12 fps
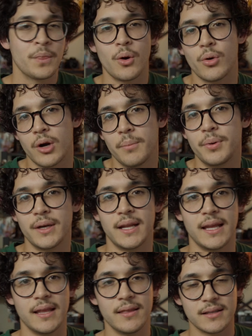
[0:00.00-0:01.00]
or I'll put
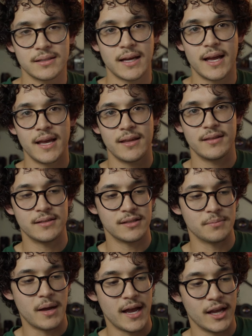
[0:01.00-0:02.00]
it in this guy. This
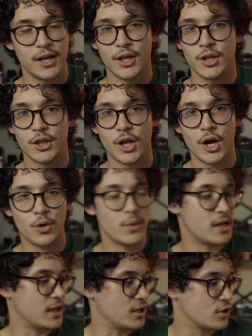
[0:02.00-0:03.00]
is my long
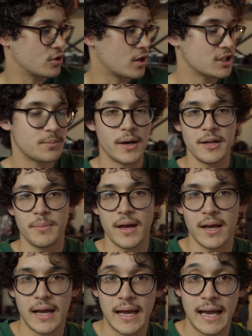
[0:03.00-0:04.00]
weekend crossbody
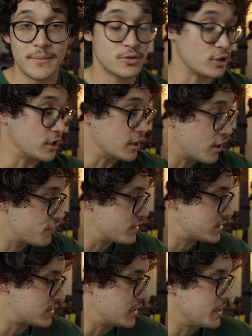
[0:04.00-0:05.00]
bag. I absolutely love
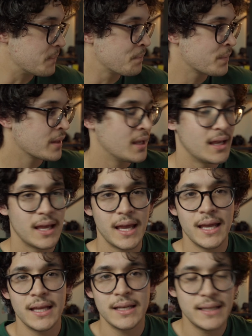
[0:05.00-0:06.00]
this thing,
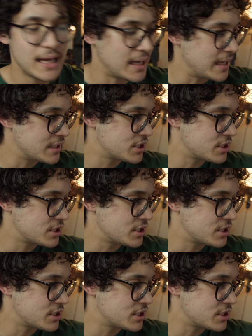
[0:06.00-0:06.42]
and yeah, I